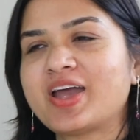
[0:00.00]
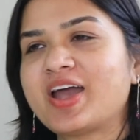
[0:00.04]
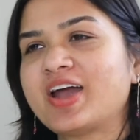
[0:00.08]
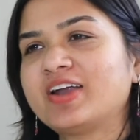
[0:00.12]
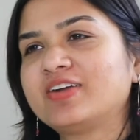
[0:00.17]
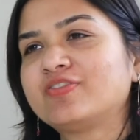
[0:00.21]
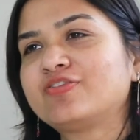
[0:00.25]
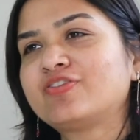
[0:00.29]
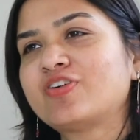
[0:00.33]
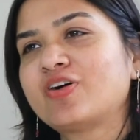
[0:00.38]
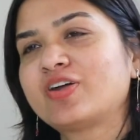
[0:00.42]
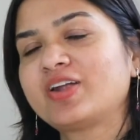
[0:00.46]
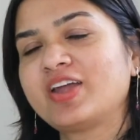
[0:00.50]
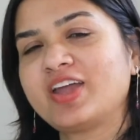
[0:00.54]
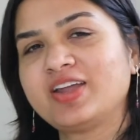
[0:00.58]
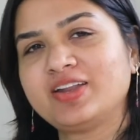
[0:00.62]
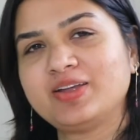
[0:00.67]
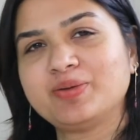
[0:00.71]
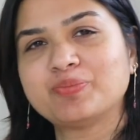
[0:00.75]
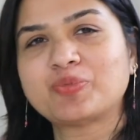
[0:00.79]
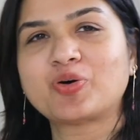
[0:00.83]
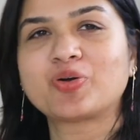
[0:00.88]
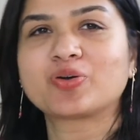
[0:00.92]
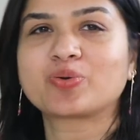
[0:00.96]
And for
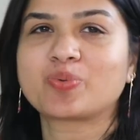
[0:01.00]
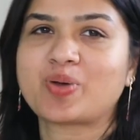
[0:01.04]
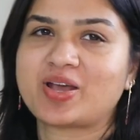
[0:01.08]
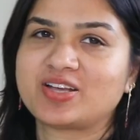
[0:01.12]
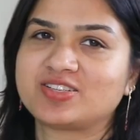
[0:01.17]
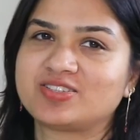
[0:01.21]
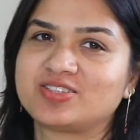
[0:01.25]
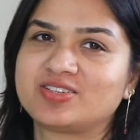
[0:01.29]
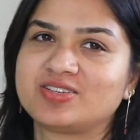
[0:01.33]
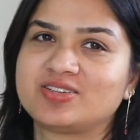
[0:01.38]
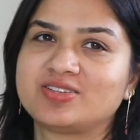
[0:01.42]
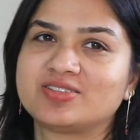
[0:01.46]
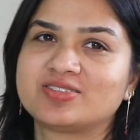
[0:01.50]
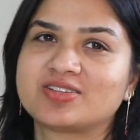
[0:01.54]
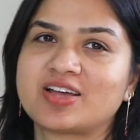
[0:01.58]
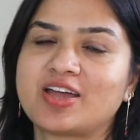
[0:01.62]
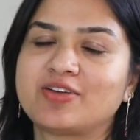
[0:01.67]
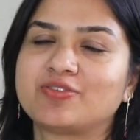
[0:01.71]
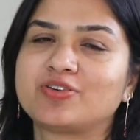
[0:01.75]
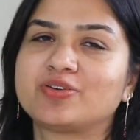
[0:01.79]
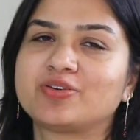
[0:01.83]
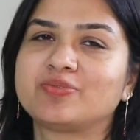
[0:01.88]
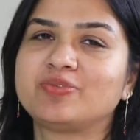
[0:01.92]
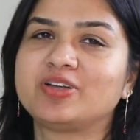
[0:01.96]
any more questions,
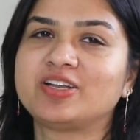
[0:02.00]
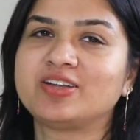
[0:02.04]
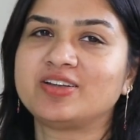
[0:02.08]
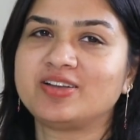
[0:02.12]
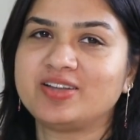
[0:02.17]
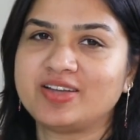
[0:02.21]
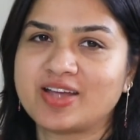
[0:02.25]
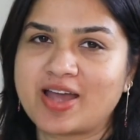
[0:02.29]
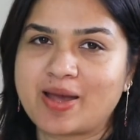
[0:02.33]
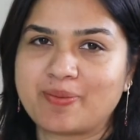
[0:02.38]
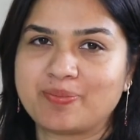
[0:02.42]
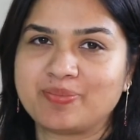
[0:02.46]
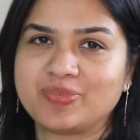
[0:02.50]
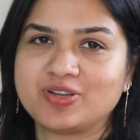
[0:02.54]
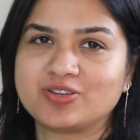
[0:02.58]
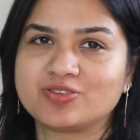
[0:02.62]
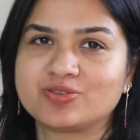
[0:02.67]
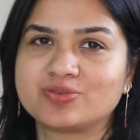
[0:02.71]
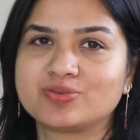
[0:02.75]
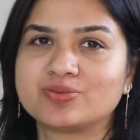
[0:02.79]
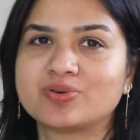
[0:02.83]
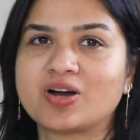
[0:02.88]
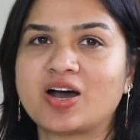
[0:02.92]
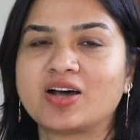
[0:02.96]
I would be really happy
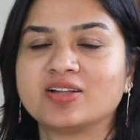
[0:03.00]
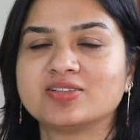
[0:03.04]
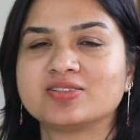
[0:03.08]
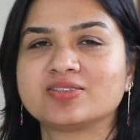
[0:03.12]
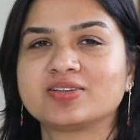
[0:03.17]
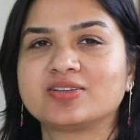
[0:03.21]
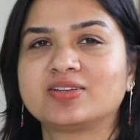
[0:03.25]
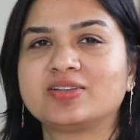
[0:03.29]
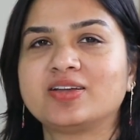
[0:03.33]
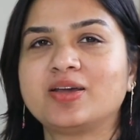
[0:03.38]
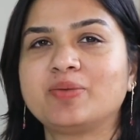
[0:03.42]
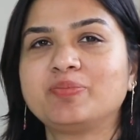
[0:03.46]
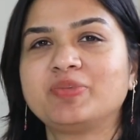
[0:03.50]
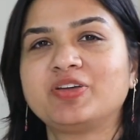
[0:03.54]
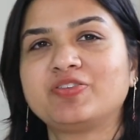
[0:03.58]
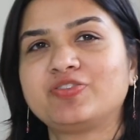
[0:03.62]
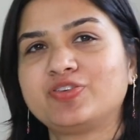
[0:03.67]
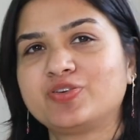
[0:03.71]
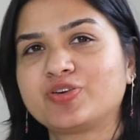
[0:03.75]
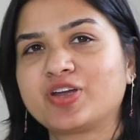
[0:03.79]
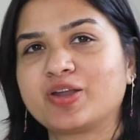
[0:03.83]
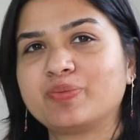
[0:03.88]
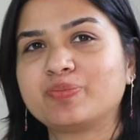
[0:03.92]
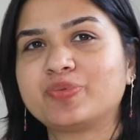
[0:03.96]
to answer them if
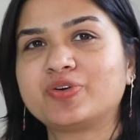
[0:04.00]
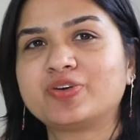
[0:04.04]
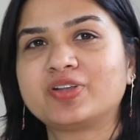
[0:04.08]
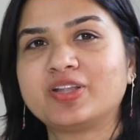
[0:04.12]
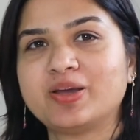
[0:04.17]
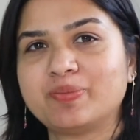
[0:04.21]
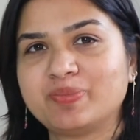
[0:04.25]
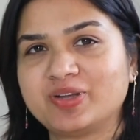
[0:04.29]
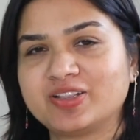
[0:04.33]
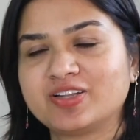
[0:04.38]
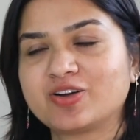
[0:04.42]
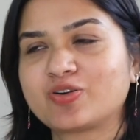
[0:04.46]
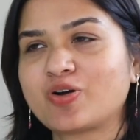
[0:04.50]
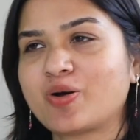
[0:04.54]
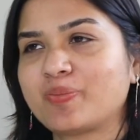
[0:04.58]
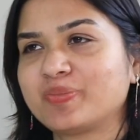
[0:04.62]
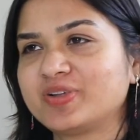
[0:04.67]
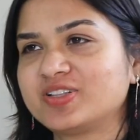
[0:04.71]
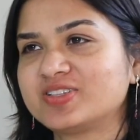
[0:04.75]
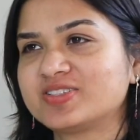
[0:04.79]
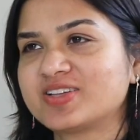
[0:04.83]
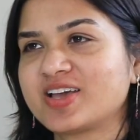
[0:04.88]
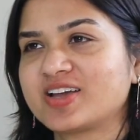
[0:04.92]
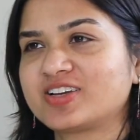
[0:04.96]
you can put them in the
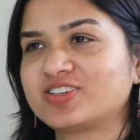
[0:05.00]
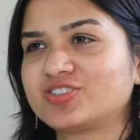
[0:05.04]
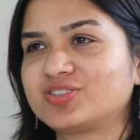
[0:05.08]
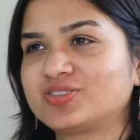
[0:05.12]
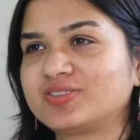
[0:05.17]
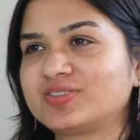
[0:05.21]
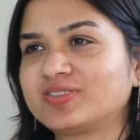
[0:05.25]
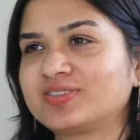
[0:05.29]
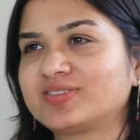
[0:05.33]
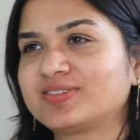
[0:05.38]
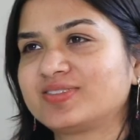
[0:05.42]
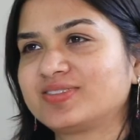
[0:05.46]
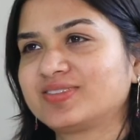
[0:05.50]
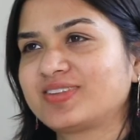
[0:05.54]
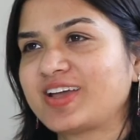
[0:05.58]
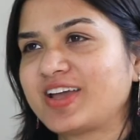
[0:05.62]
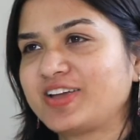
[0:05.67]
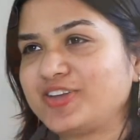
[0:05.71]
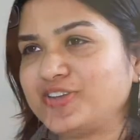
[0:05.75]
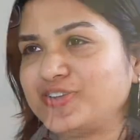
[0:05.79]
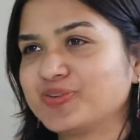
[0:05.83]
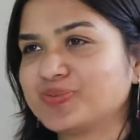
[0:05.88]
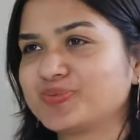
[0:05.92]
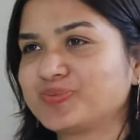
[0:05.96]
comment section.
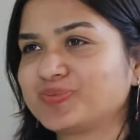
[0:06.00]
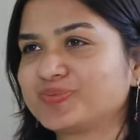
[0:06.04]
Thank you.